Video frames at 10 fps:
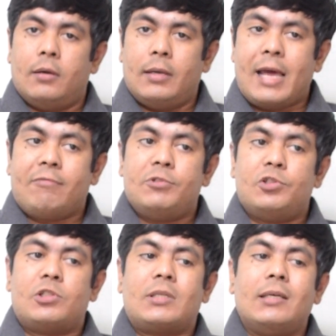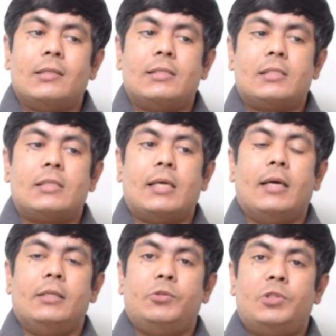language skills
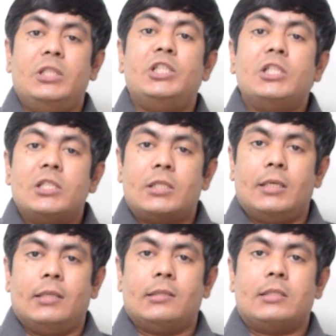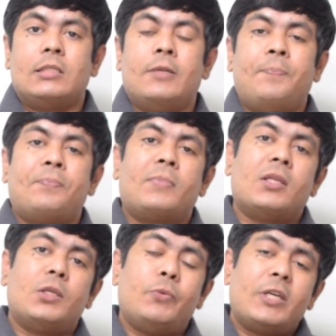and your teaching skills
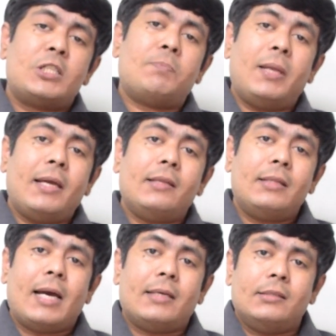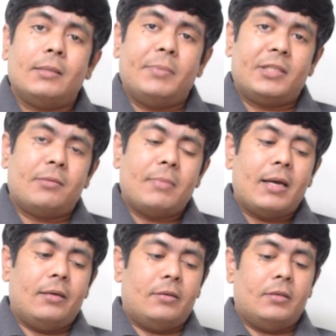to explain that in a better
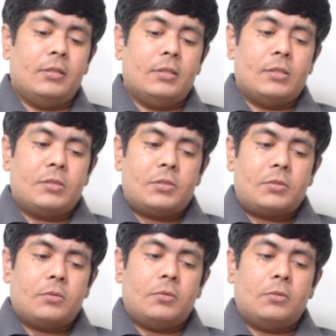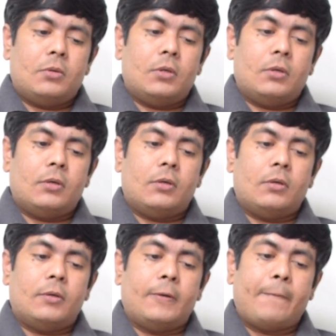manner. So
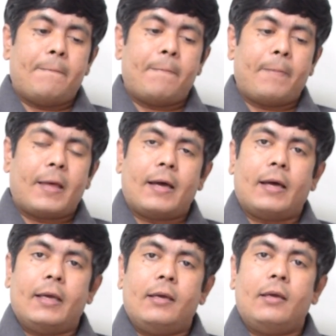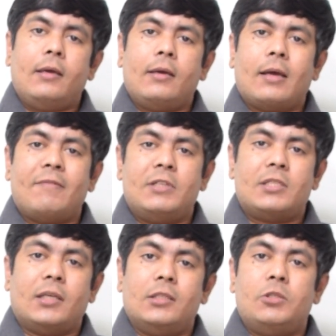I have
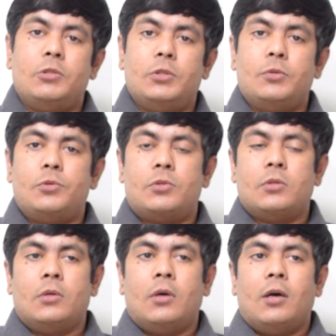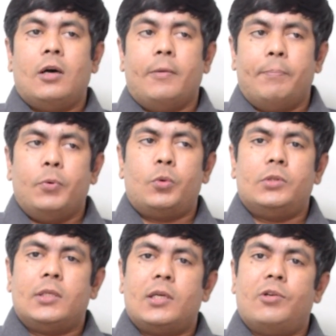decided to use a book
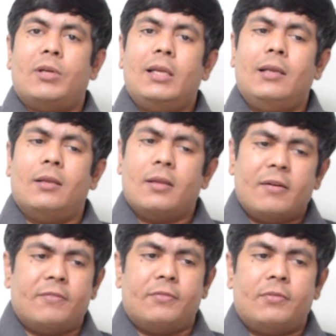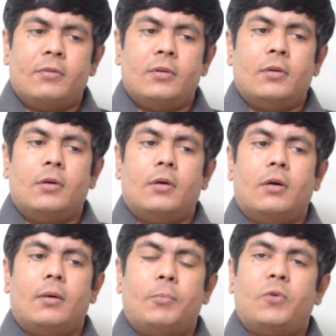that I really love,
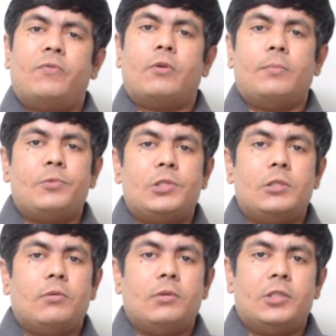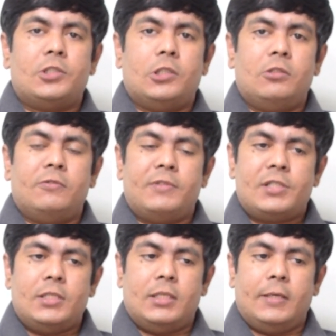a book from Seoul National
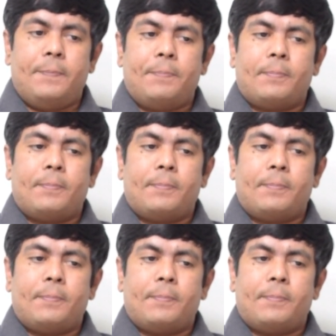University.